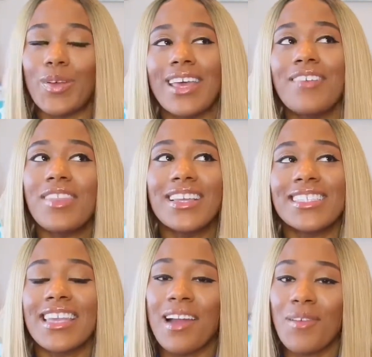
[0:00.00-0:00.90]
if
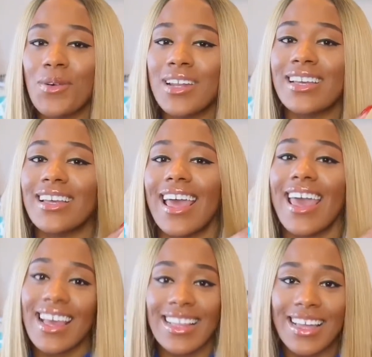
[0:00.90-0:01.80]
this camera would have
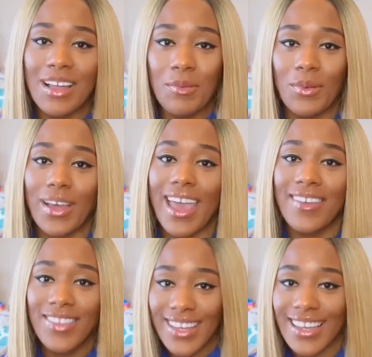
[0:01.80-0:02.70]
acted up
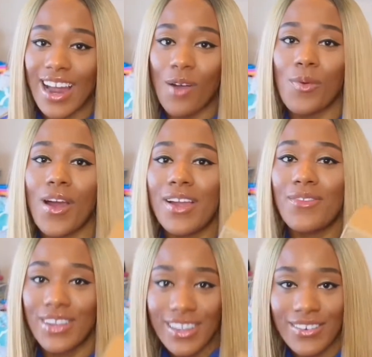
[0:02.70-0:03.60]
after a year, I
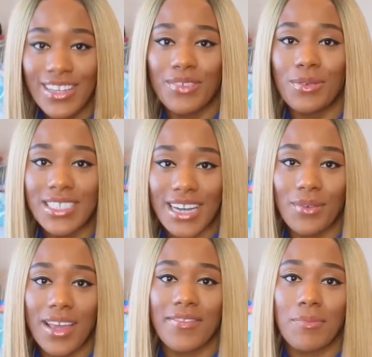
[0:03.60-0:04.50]
probably really wish I
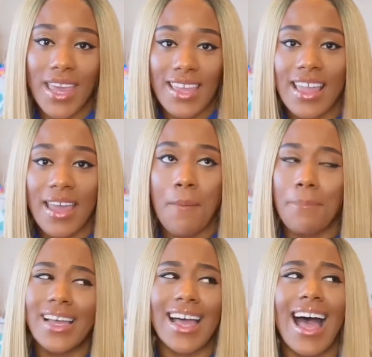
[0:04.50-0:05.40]
would have paid that.
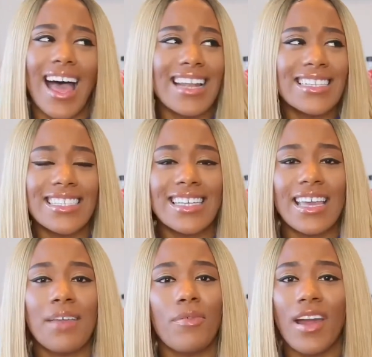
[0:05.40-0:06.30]
But
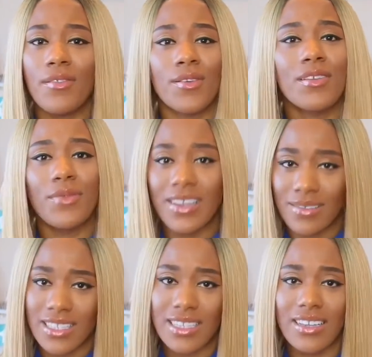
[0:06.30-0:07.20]
honestly, it probably only would
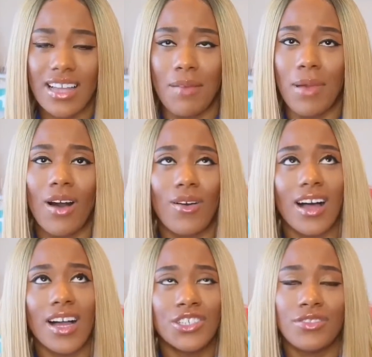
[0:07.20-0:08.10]
have took about
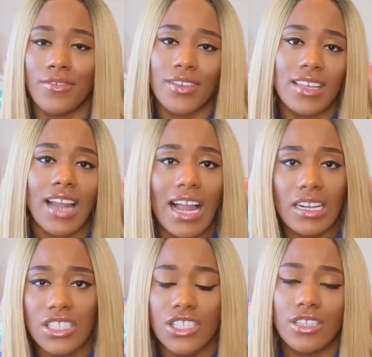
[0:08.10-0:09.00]

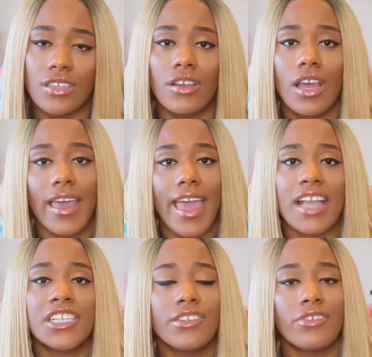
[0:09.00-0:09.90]
$150 to
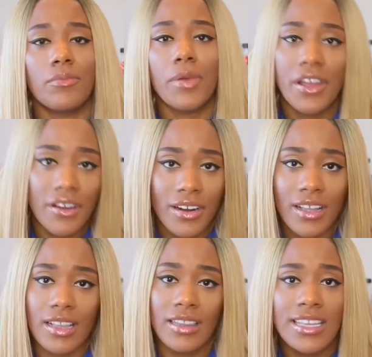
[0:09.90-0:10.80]
actually repair the
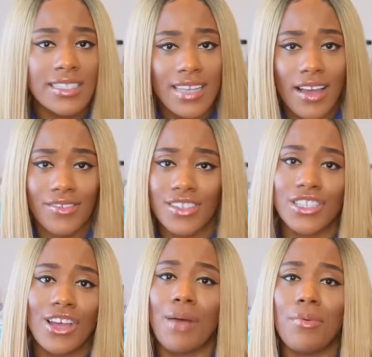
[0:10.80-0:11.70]
lens cover,
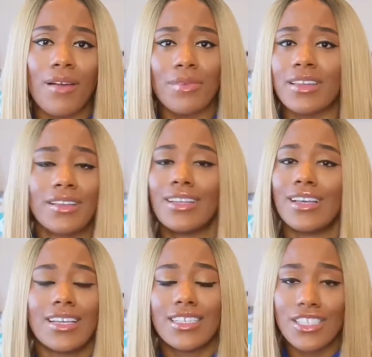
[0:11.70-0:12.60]
so I probably
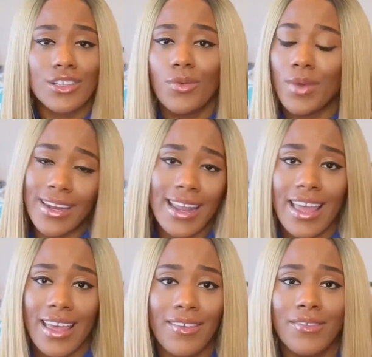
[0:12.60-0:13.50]
still wouldn't
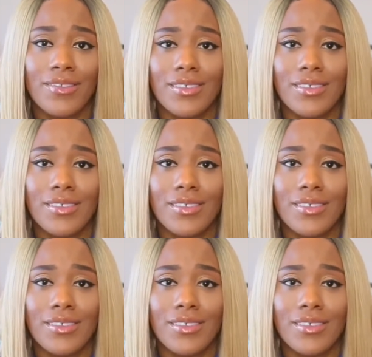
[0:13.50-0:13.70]
have